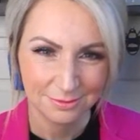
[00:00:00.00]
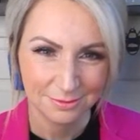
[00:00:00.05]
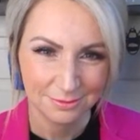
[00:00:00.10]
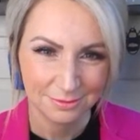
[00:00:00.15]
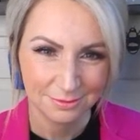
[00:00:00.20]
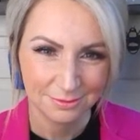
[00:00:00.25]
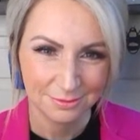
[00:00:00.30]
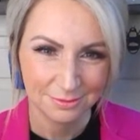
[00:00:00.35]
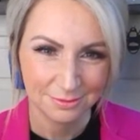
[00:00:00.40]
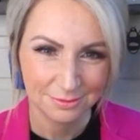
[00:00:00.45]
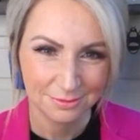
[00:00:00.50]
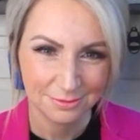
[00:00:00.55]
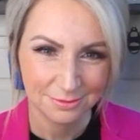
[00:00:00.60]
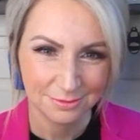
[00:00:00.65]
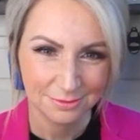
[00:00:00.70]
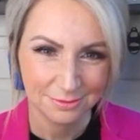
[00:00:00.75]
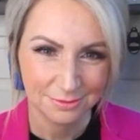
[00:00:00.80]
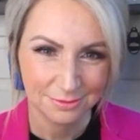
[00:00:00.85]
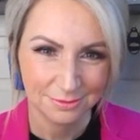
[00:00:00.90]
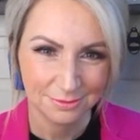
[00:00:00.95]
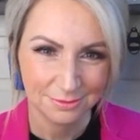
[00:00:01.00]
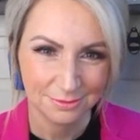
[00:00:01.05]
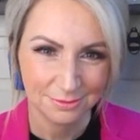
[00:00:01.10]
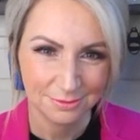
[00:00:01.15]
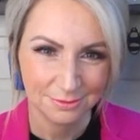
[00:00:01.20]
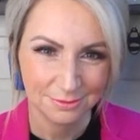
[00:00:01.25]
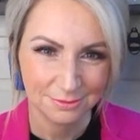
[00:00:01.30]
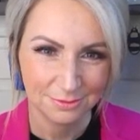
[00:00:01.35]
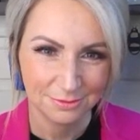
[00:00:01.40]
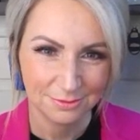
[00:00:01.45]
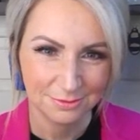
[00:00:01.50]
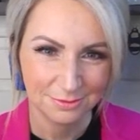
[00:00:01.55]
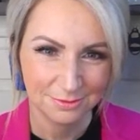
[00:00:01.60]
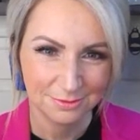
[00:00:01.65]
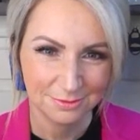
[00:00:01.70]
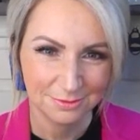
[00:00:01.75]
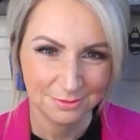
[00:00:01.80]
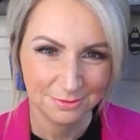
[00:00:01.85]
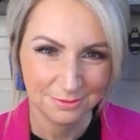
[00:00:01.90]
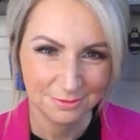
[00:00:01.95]

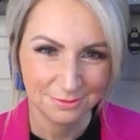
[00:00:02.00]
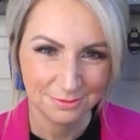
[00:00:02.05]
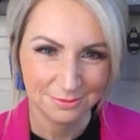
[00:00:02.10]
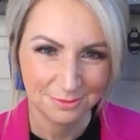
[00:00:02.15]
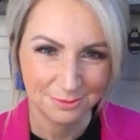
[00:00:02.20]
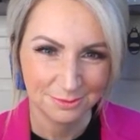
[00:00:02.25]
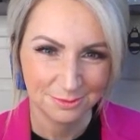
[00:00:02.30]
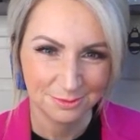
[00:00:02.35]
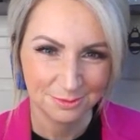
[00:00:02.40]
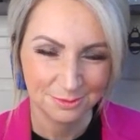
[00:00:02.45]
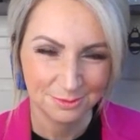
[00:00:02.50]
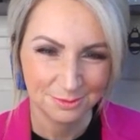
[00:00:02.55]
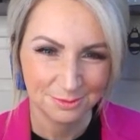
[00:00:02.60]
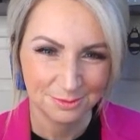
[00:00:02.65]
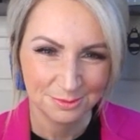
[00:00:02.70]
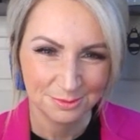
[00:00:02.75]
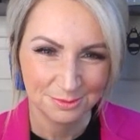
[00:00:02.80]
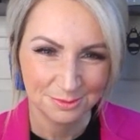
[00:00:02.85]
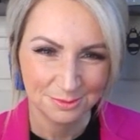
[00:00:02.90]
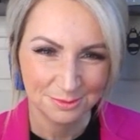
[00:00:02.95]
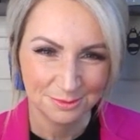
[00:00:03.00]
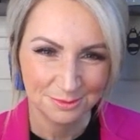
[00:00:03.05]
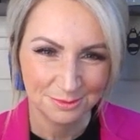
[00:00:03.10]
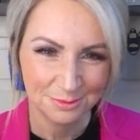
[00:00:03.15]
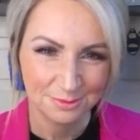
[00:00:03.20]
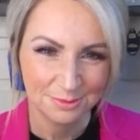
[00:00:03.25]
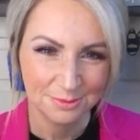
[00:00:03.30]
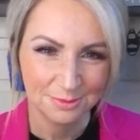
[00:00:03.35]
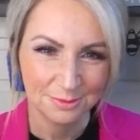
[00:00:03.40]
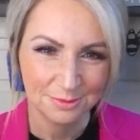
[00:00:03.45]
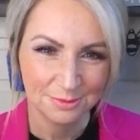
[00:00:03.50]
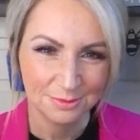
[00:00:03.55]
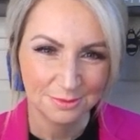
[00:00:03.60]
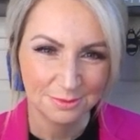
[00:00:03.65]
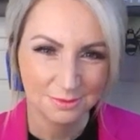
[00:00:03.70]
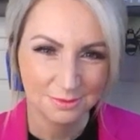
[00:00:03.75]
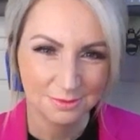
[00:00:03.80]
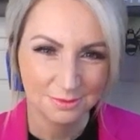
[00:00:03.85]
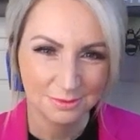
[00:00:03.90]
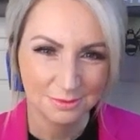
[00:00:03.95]

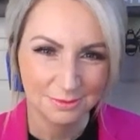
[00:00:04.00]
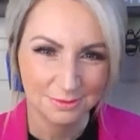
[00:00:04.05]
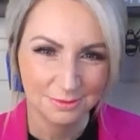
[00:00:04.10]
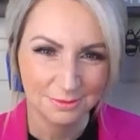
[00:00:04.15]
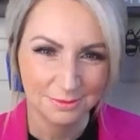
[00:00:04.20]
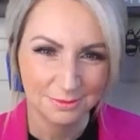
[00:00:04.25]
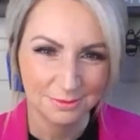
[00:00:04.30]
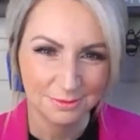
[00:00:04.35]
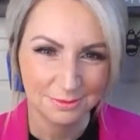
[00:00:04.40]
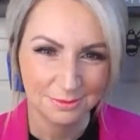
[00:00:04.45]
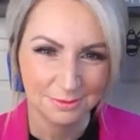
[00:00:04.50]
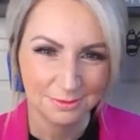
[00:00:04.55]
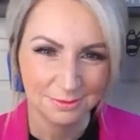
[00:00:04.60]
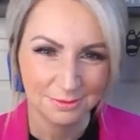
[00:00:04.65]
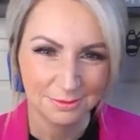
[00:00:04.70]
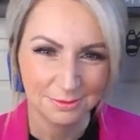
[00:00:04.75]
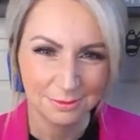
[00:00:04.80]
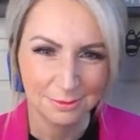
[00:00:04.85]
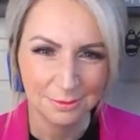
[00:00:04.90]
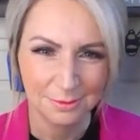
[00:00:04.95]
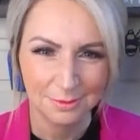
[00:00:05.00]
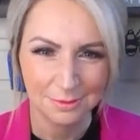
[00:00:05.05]
No words are spoken by the person on screen.